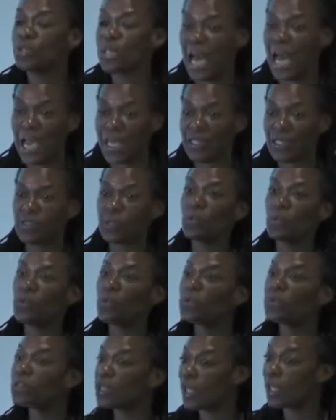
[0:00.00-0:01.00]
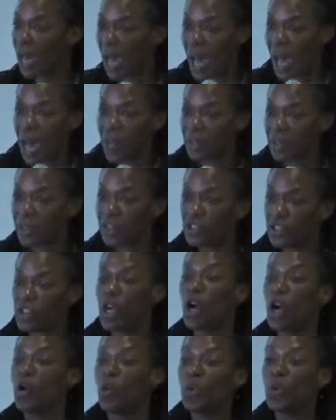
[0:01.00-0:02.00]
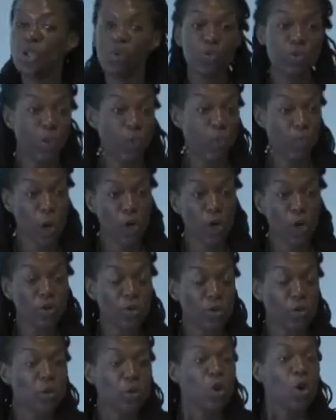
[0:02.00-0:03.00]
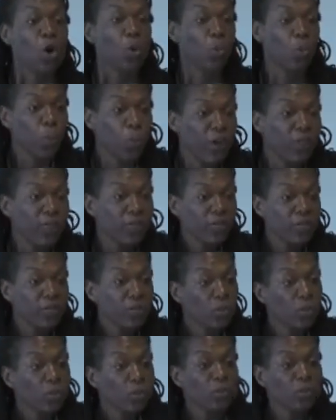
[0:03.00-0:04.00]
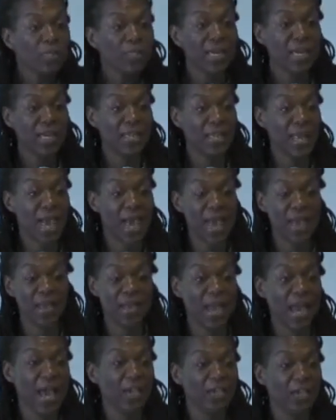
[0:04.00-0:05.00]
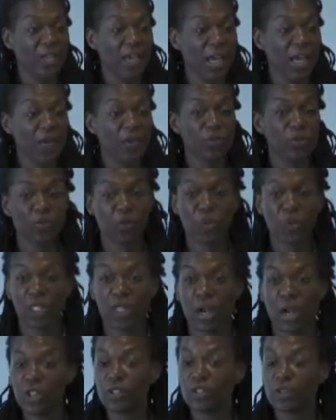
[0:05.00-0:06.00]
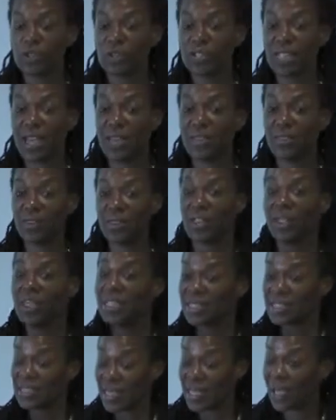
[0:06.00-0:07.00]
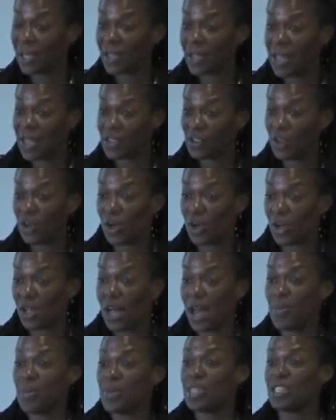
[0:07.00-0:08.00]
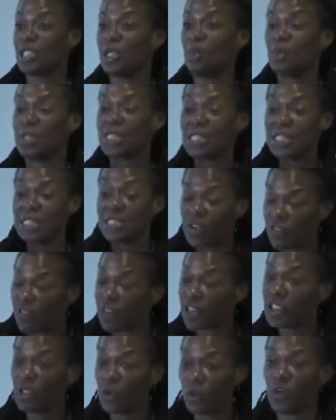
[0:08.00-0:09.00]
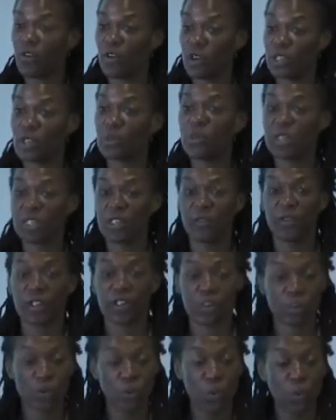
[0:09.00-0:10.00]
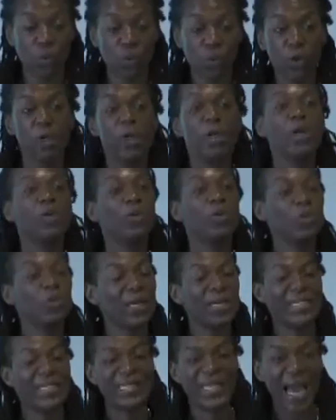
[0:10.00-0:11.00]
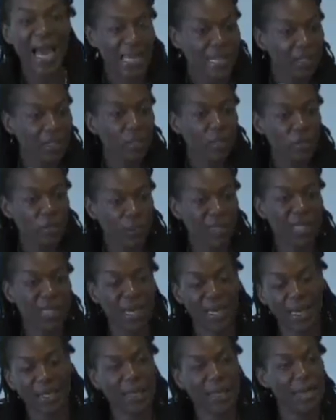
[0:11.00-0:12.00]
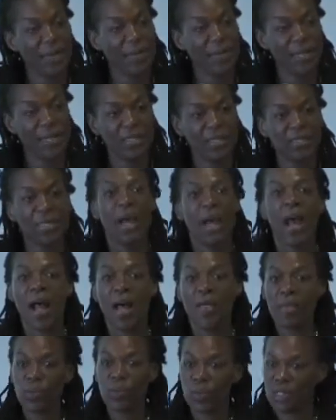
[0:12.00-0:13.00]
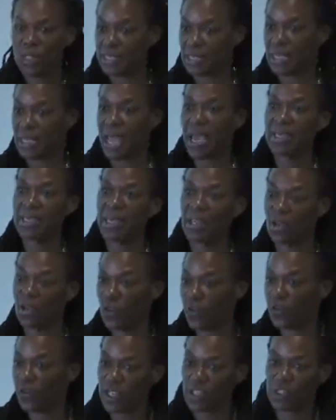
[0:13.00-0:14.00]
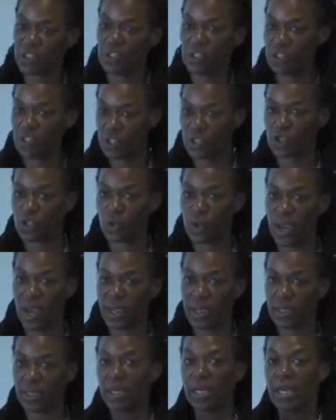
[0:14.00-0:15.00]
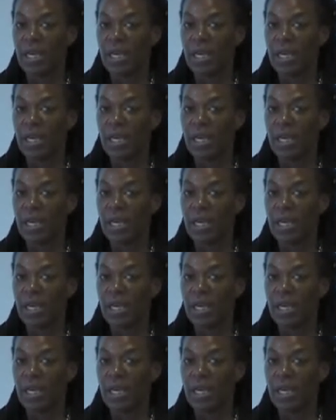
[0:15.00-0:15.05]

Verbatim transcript: to high school to college. We usually partner with schools and, and educators so we can understand the psychological climate that's specific to a very specific school. We try to diagnose what that that climate is, and then we design interventions to try to